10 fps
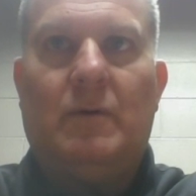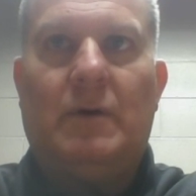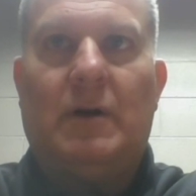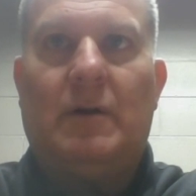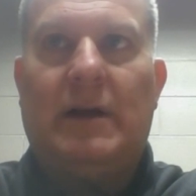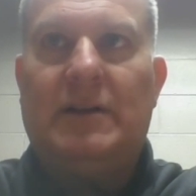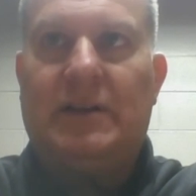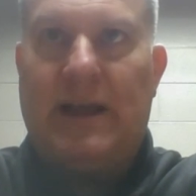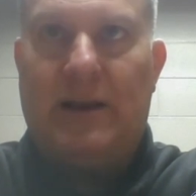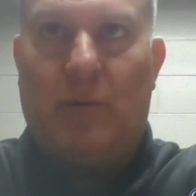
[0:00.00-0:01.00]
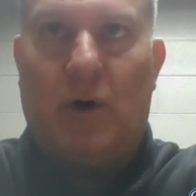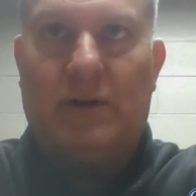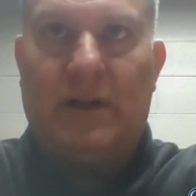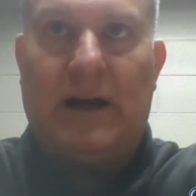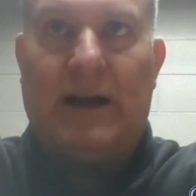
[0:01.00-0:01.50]
know, and just getting the ball
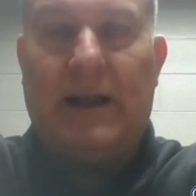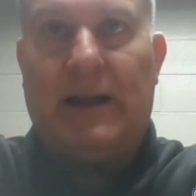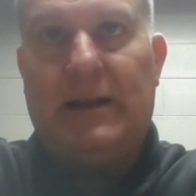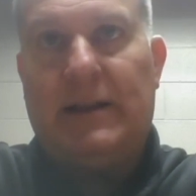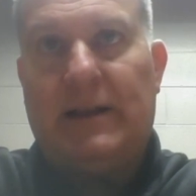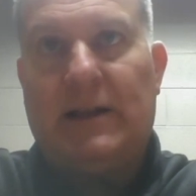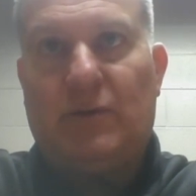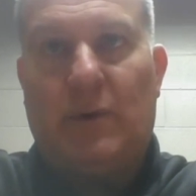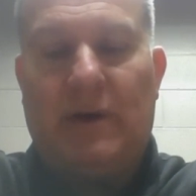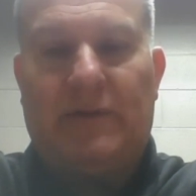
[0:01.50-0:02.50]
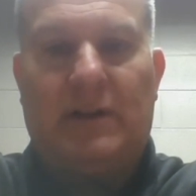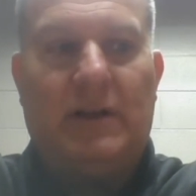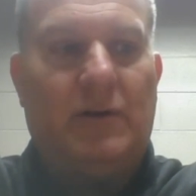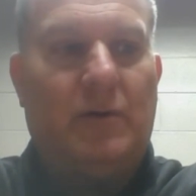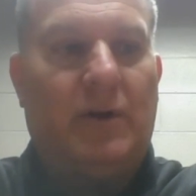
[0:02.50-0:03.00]
to the hot hand. I think that's where we have to
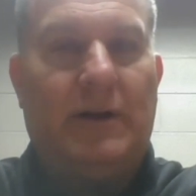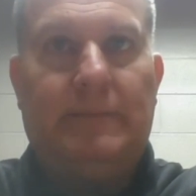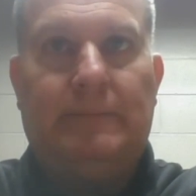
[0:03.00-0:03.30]
continue to play.